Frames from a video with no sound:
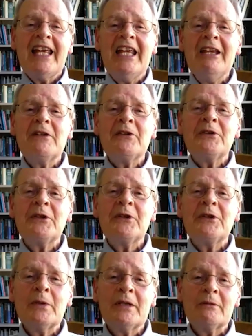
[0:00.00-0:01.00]
even
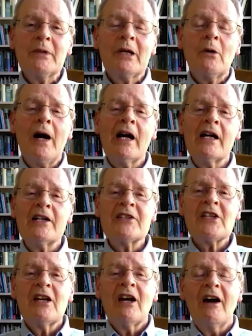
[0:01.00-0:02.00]
though it requires
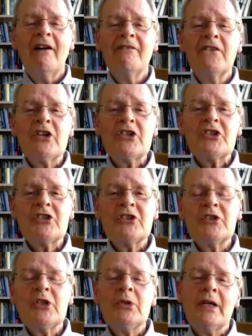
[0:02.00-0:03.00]
aversion
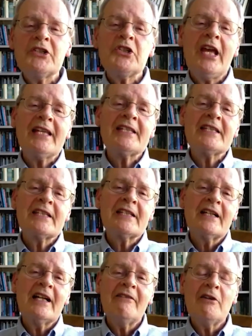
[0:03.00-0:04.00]
to a chance
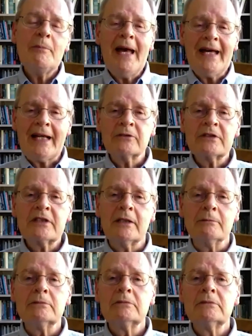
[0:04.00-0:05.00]
of a bad outcome.